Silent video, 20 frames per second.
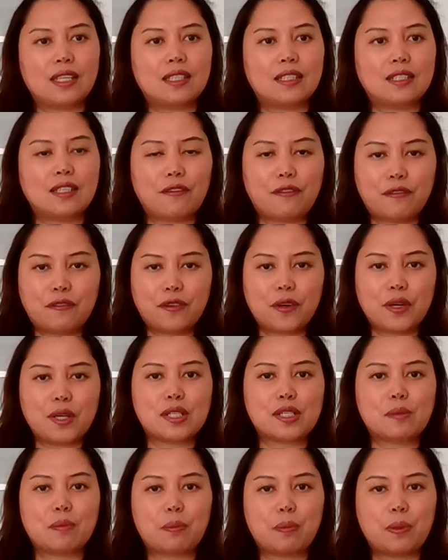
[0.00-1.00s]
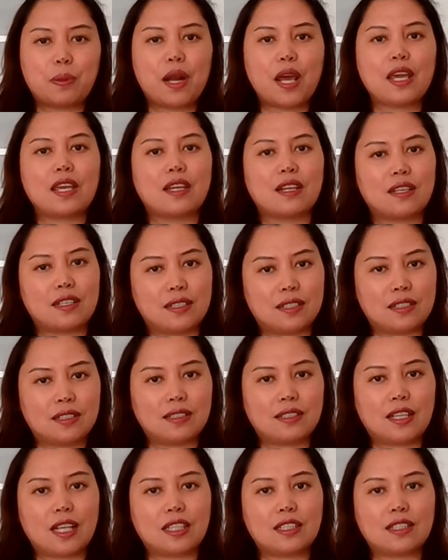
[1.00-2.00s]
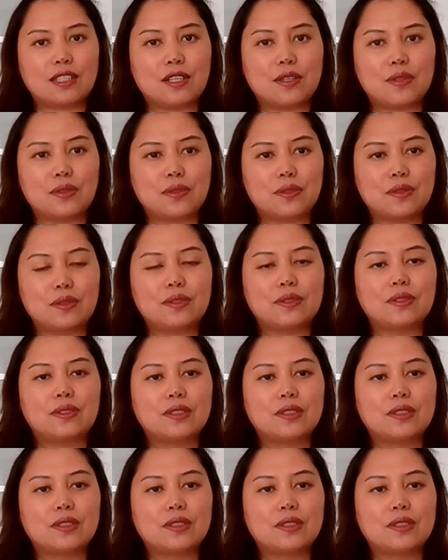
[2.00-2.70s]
the first prayer that you